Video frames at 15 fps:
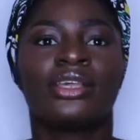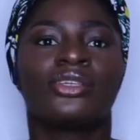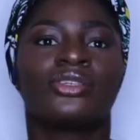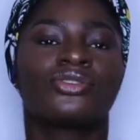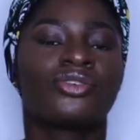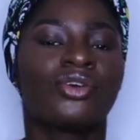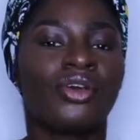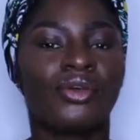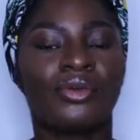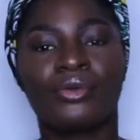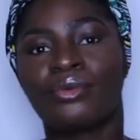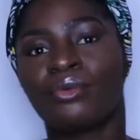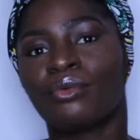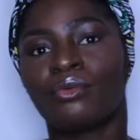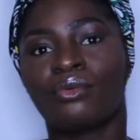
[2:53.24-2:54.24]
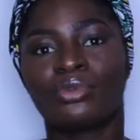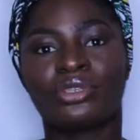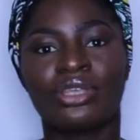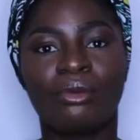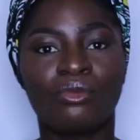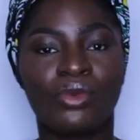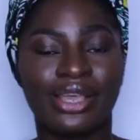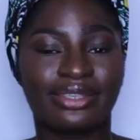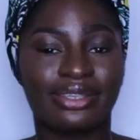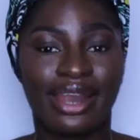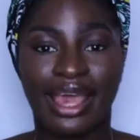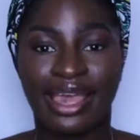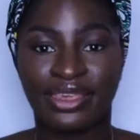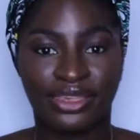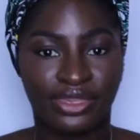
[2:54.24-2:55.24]
So some ways that
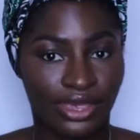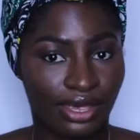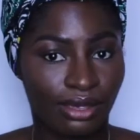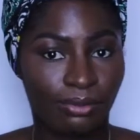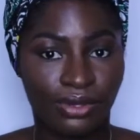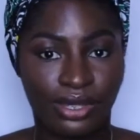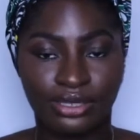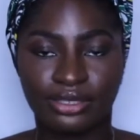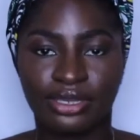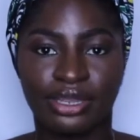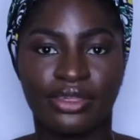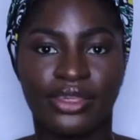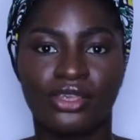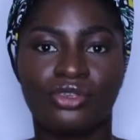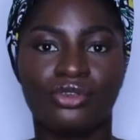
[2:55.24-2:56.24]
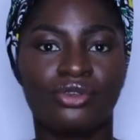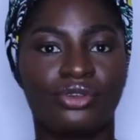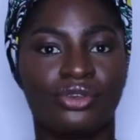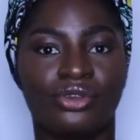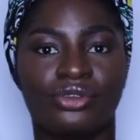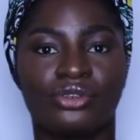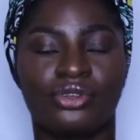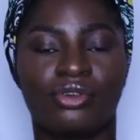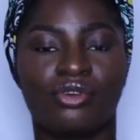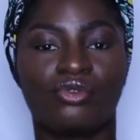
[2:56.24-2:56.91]
I think personally that you could